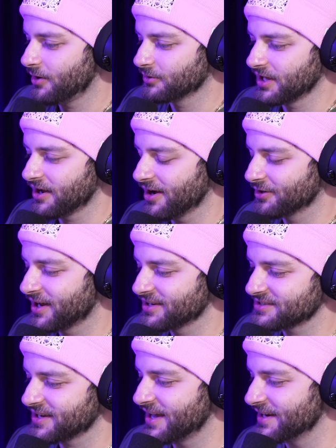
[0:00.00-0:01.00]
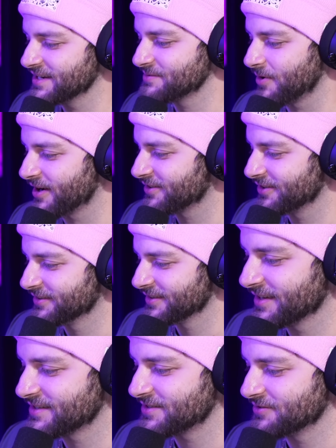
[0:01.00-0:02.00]
would, I would answer Eddie's, but I don't.
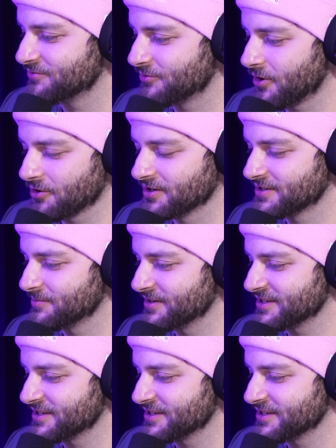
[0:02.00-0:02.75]
It's, you've written it to me in